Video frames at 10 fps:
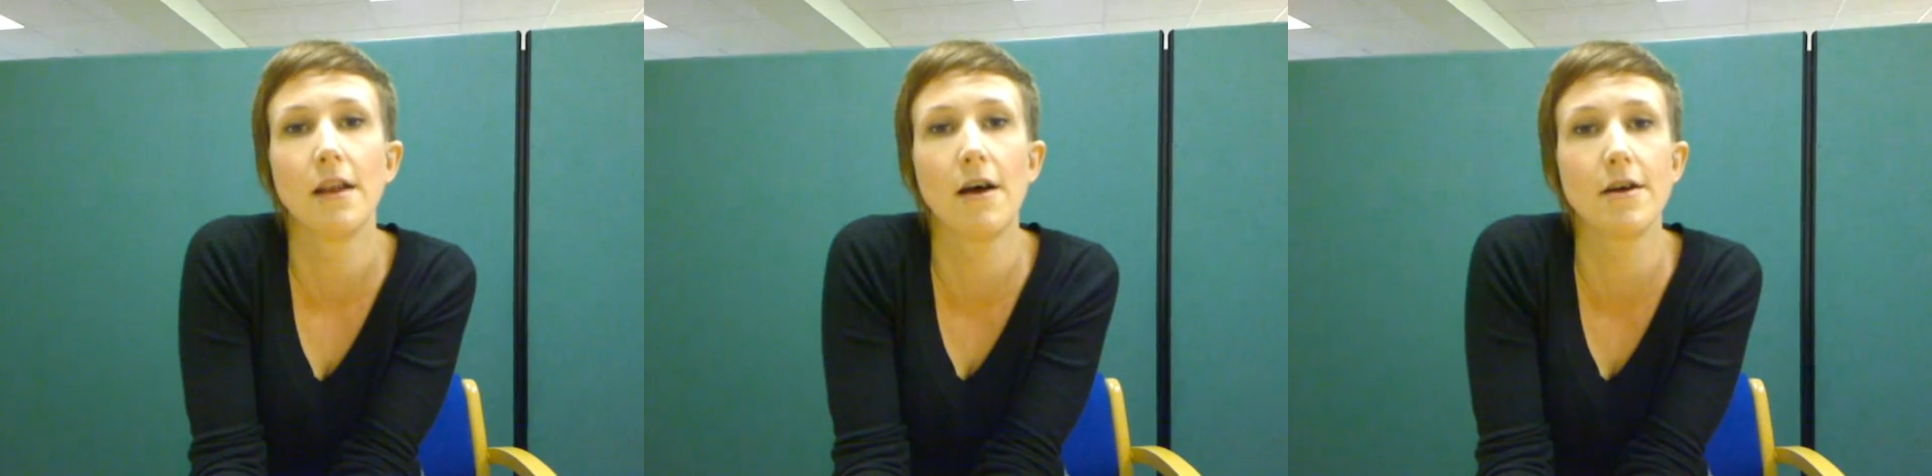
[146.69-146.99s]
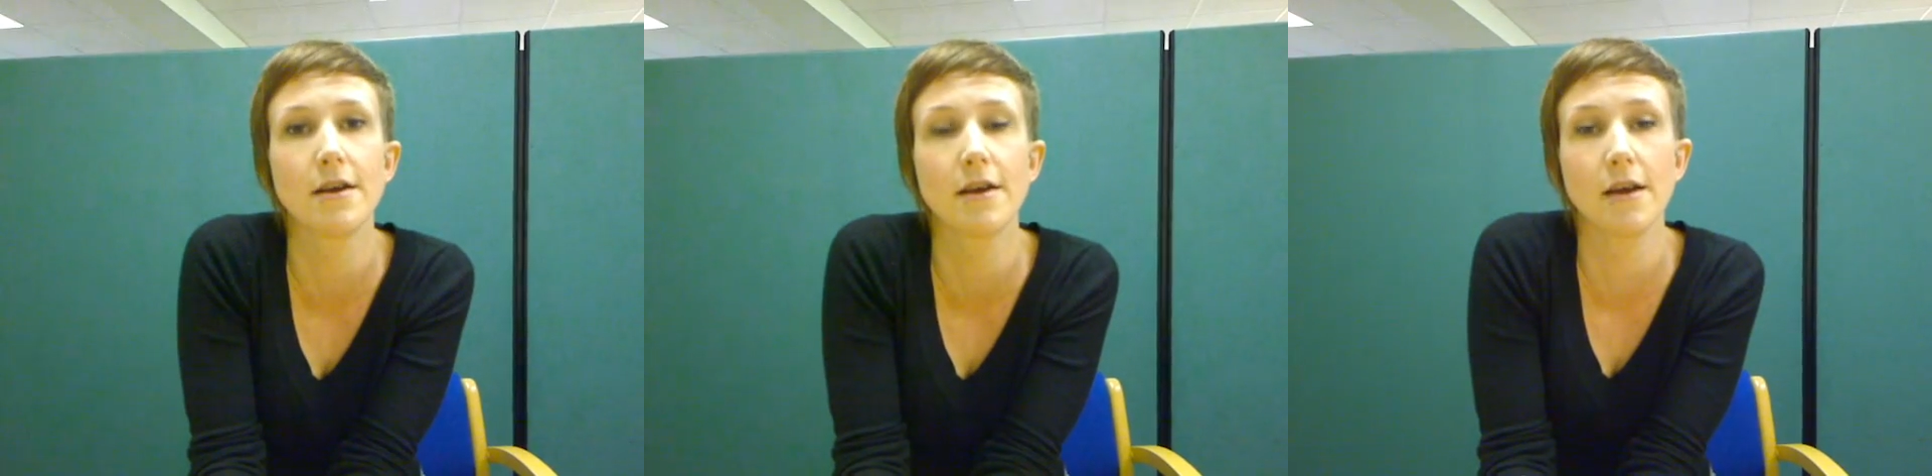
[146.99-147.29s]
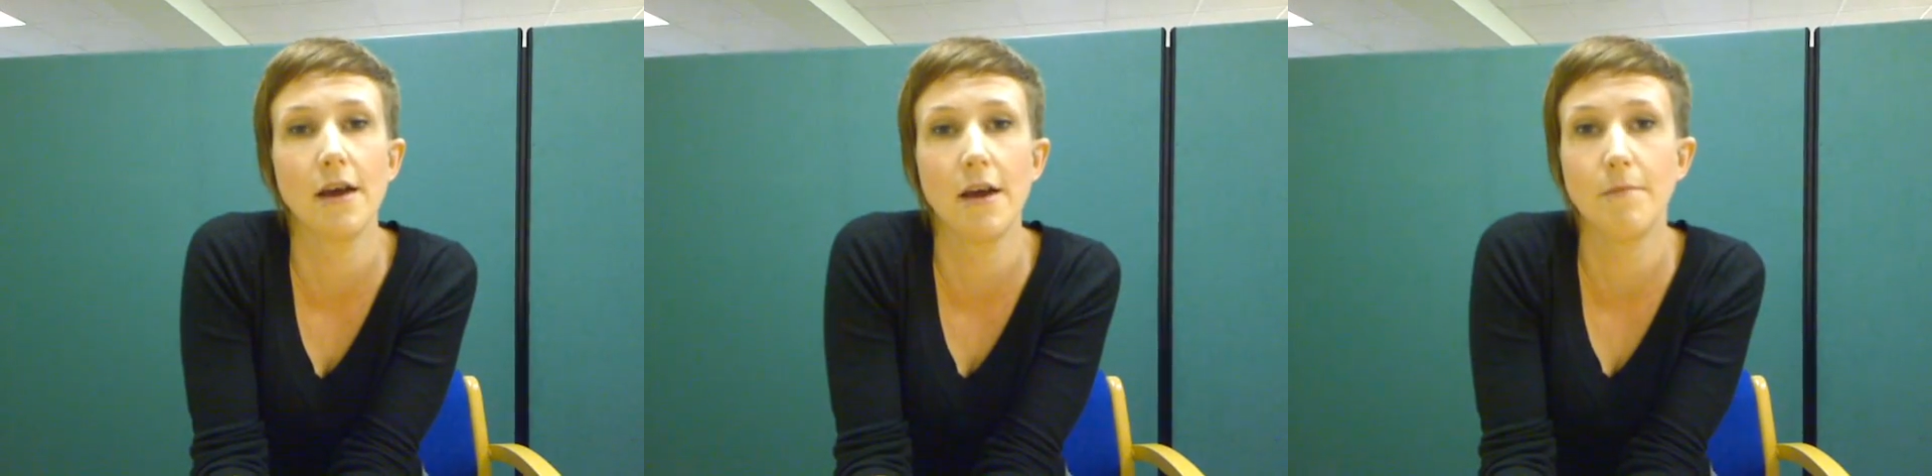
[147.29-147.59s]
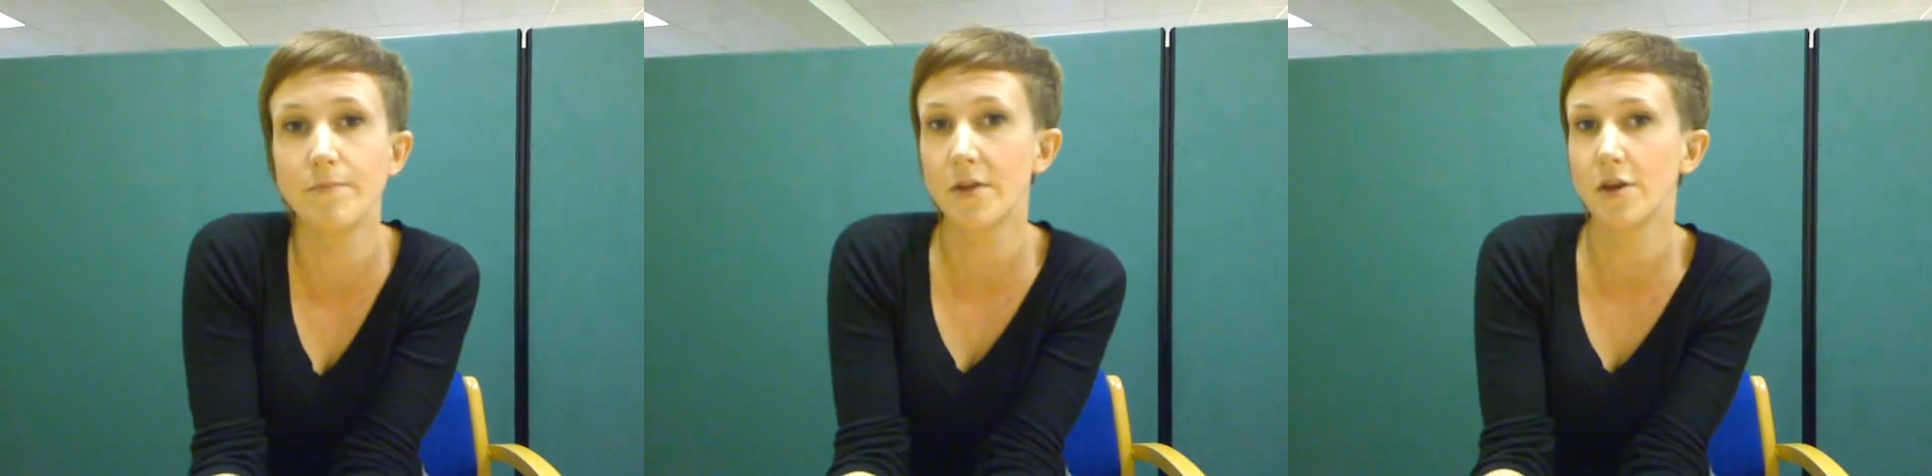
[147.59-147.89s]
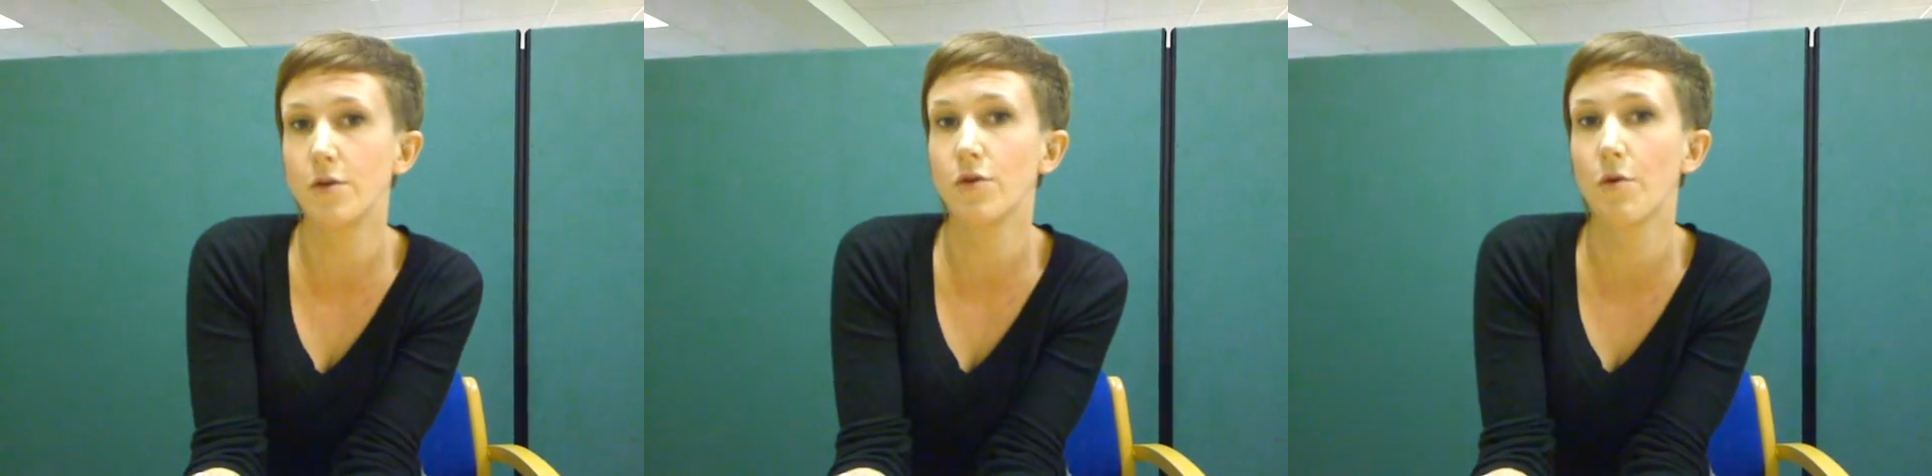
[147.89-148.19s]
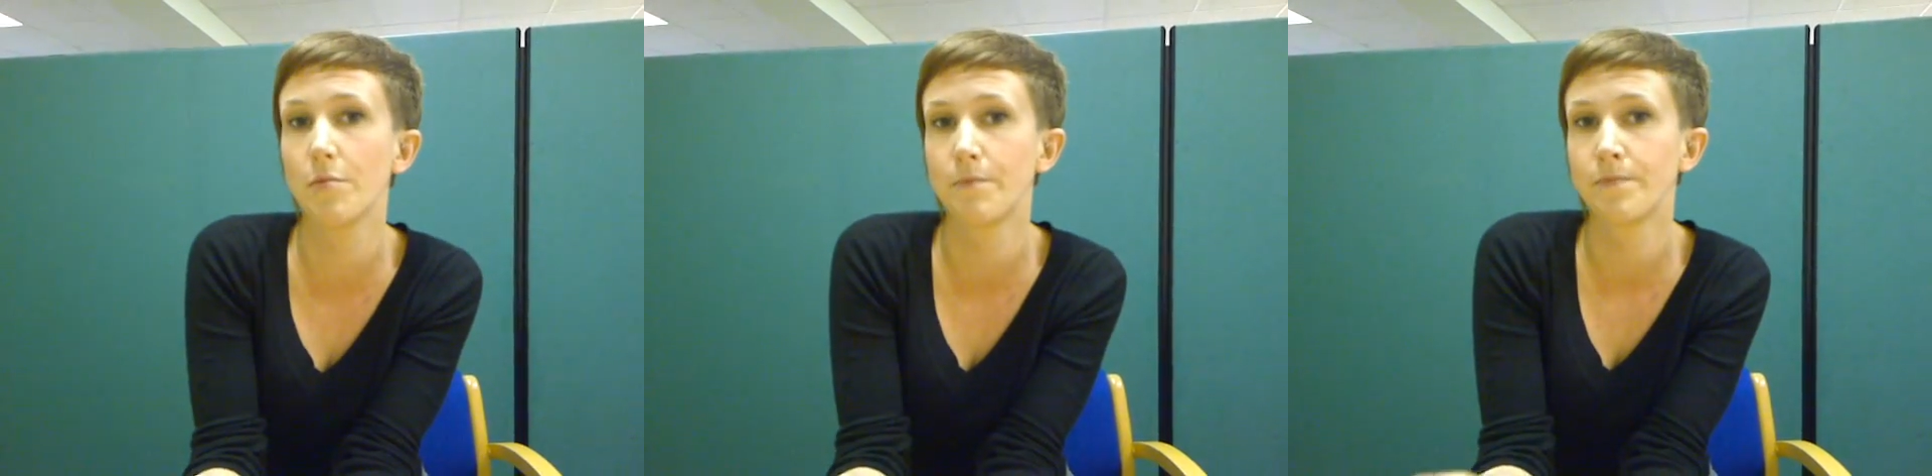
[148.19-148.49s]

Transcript: like the youth hub,